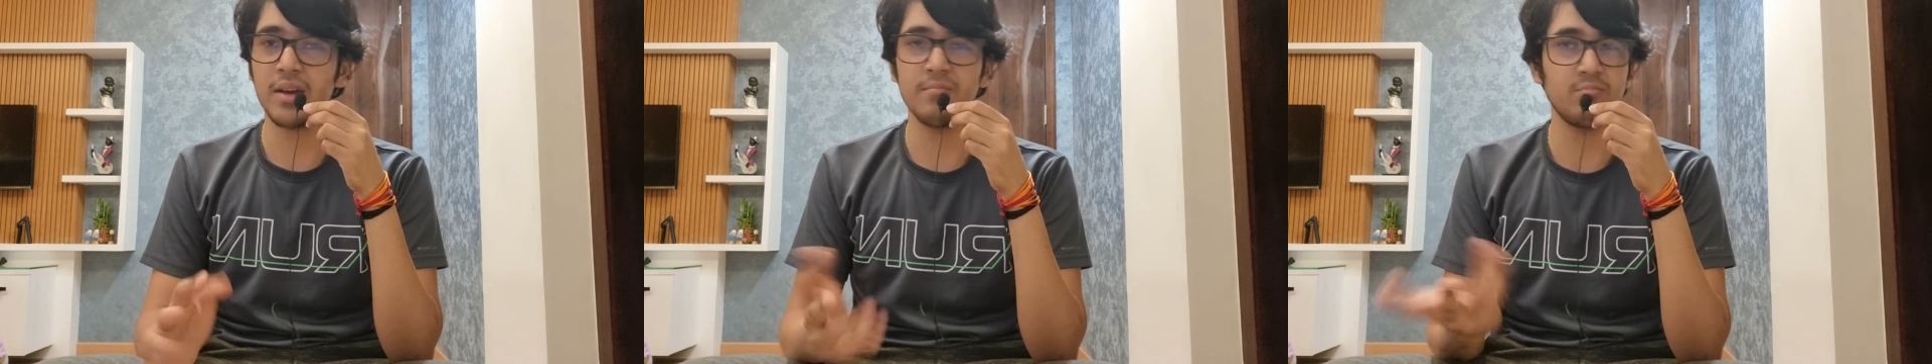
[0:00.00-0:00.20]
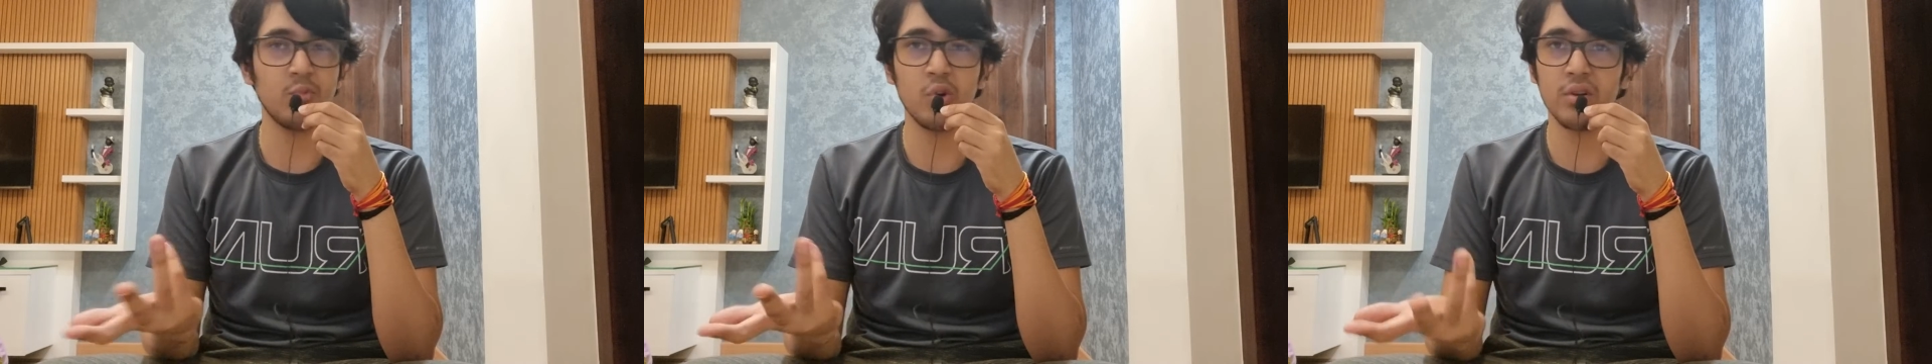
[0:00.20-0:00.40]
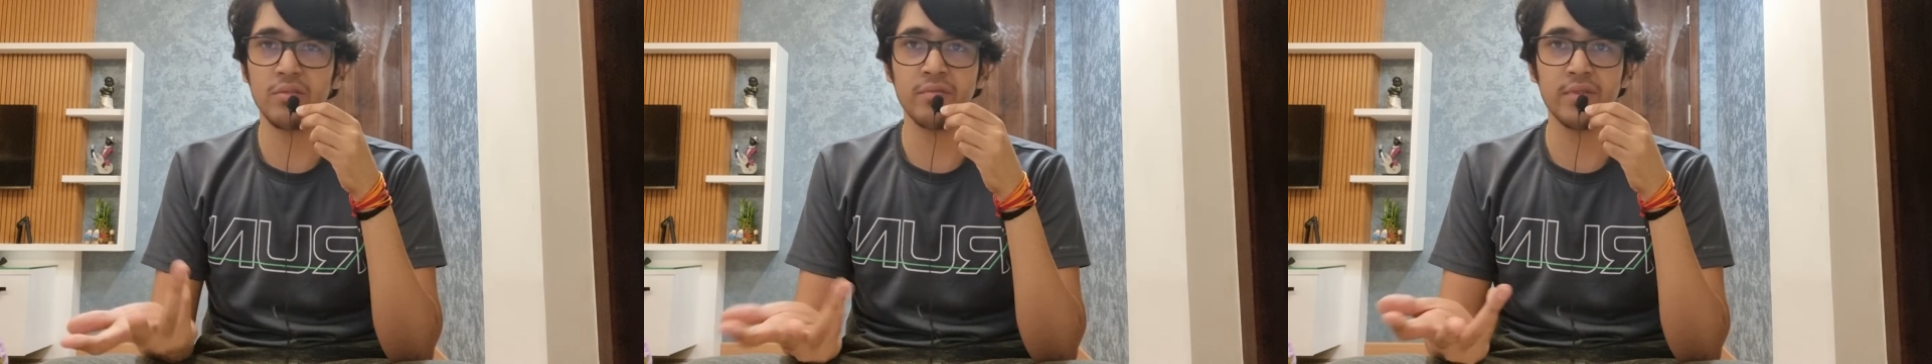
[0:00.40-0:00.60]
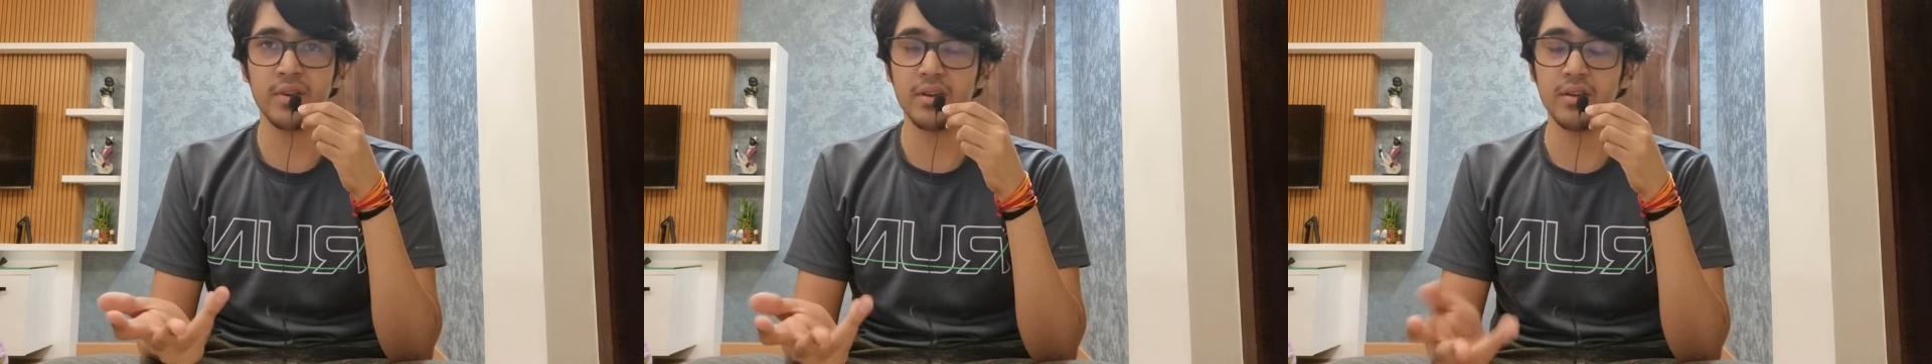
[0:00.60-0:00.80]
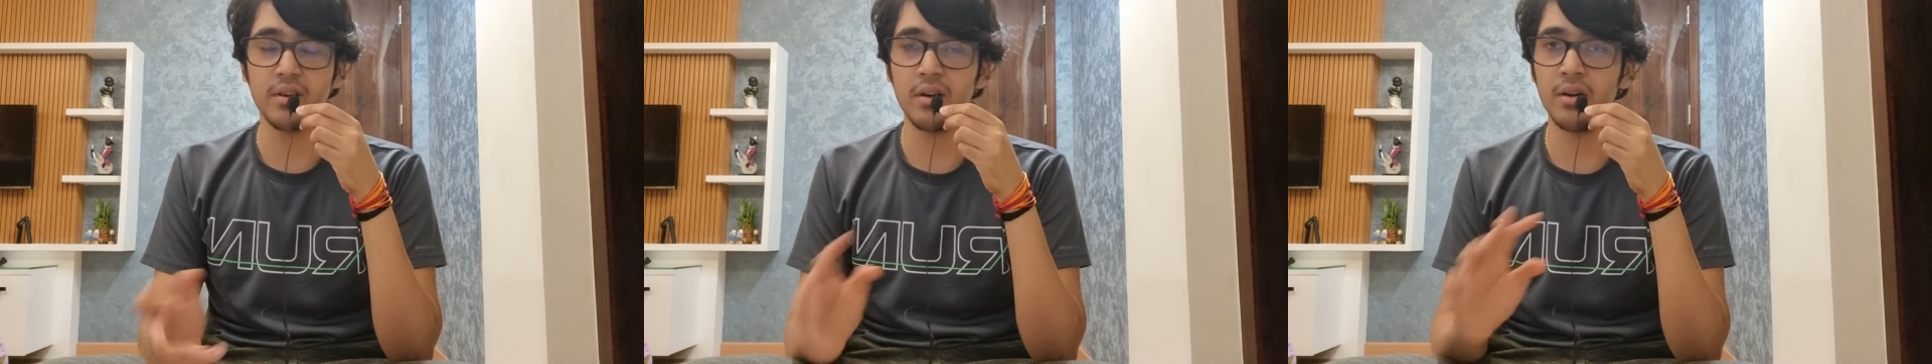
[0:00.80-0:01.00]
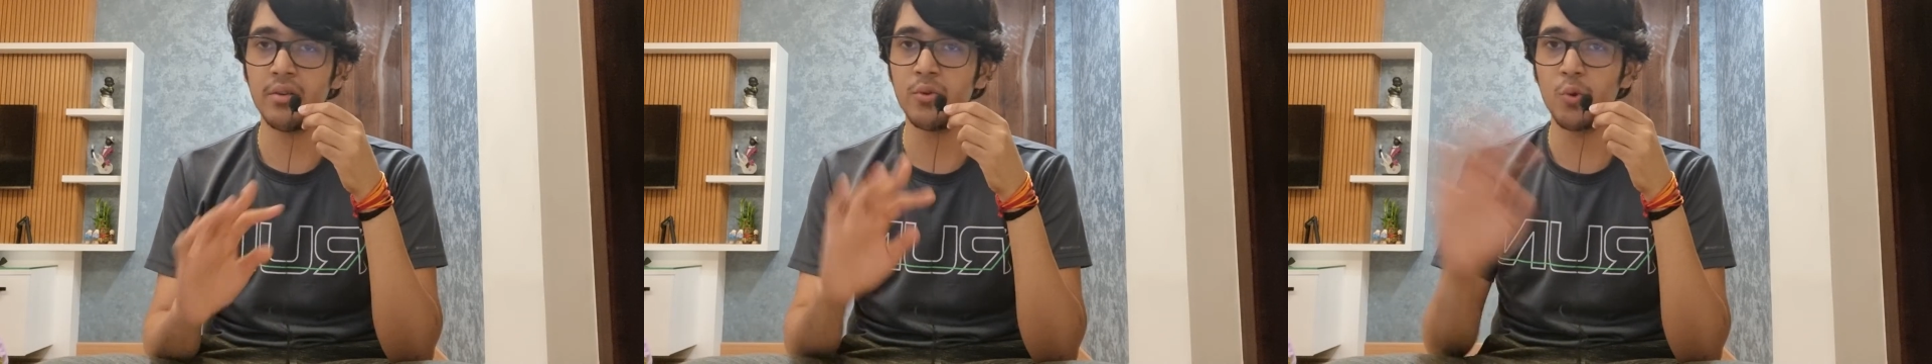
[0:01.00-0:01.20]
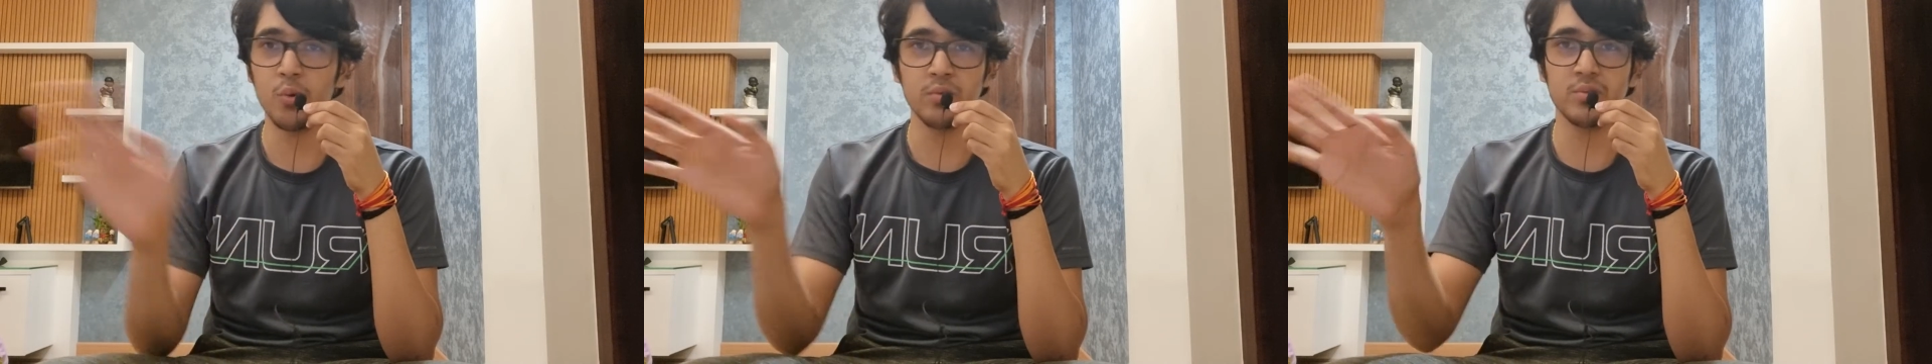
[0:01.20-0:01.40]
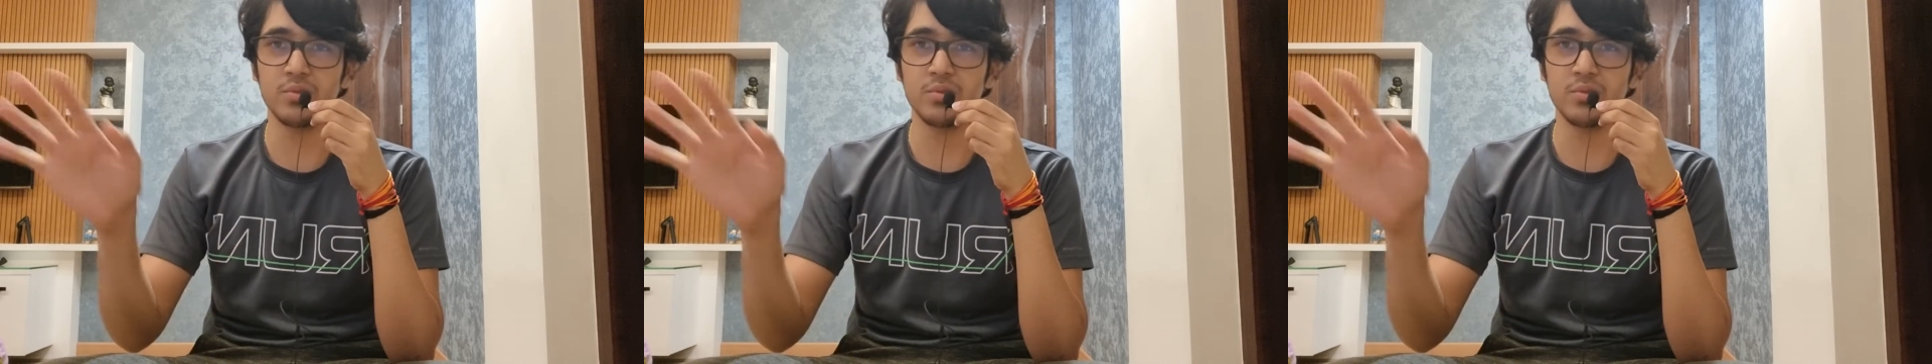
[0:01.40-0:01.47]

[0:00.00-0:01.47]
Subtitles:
I'm not a note